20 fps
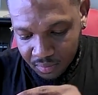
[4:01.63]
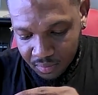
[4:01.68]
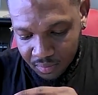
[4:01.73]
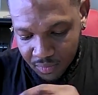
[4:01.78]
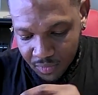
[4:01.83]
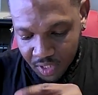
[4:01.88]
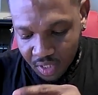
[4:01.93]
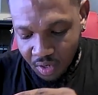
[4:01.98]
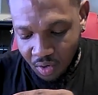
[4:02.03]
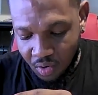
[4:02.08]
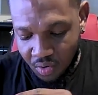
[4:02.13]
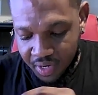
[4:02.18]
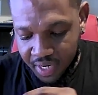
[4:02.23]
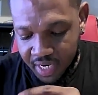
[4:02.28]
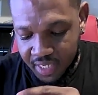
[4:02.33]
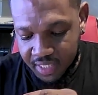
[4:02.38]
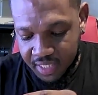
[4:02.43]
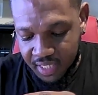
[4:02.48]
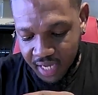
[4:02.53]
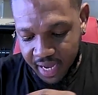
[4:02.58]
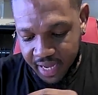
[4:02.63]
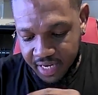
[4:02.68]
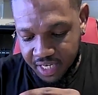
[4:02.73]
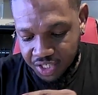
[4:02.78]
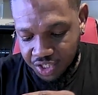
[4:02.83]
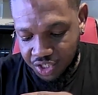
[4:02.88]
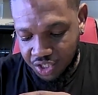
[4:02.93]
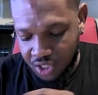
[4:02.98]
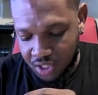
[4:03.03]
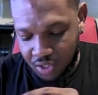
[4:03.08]
You don't need it tight, it's
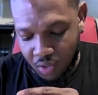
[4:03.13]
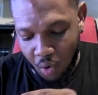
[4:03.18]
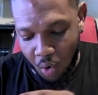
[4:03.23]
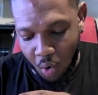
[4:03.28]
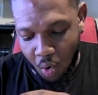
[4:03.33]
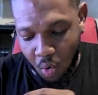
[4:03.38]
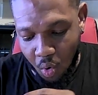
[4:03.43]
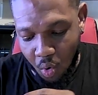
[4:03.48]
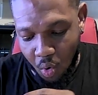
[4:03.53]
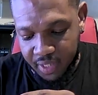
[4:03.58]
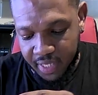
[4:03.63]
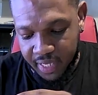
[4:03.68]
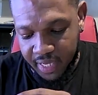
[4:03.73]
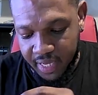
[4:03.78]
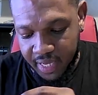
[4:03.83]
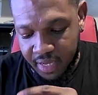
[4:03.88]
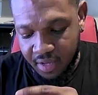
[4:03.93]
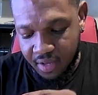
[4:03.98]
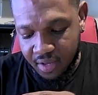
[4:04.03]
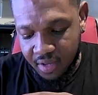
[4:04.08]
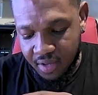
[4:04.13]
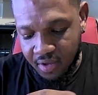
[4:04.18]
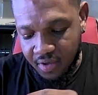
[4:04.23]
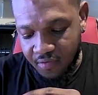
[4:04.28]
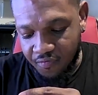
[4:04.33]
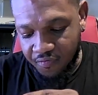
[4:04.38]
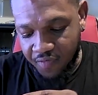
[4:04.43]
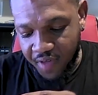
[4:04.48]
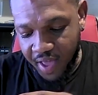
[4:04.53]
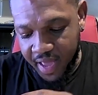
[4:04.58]
just to hold the
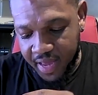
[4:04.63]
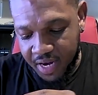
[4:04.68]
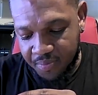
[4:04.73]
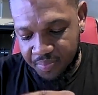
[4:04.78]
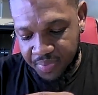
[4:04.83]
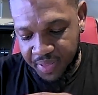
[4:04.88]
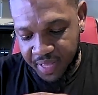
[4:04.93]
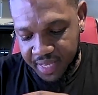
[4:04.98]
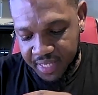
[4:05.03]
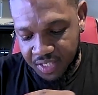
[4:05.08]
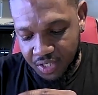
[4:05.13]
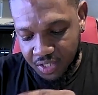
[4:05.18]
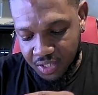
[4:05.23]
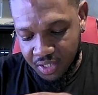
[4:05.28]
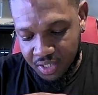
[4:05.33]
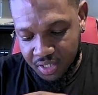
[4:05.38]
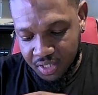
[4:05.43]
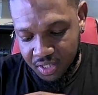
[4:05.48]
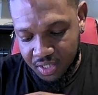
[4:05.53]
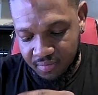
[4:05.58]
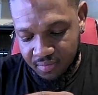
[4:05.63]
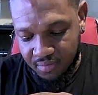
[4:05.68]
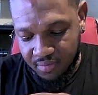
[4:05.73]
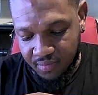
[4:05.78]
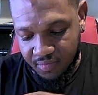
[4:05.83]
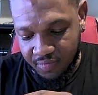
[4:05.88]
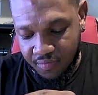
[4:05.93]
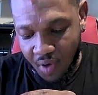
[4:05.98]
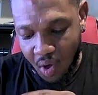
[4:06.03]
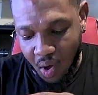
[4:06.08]
fan in place so it doesn't
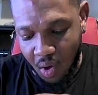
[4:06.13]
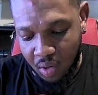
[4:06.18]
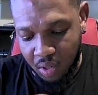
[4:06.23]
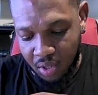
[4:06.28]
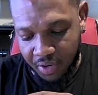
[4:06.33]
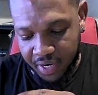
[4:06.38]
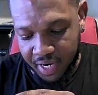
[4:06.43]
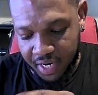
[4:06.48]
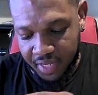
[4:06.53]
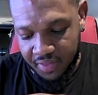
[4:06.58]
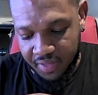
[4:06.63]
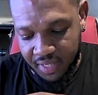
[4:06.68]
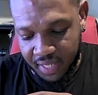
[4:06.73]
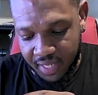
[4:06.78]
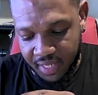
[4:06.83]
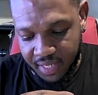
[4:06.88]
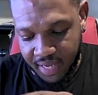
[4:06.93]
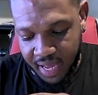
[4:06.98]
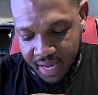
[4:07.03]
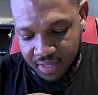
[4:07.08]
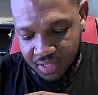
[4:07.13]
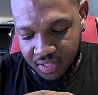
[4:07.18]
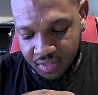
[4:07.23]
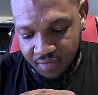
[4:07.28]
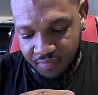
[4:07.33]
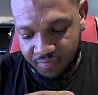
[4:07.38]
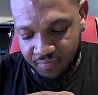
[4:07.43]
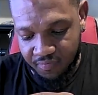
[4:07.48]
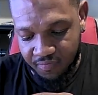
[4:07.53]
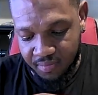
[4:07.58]
fall or anything like that, it doesn't
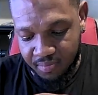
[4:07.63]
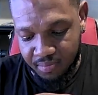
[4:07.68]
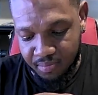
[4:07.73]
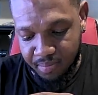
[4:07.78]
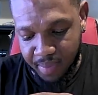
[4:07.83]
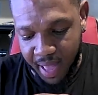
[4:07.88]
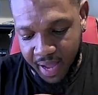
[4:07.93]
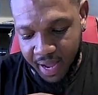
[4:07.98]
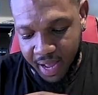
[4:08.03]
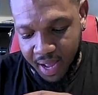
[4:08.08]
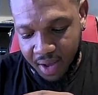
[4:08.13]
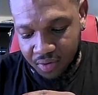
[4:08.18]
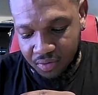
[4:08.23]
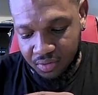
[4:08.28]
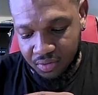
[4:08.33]
back out.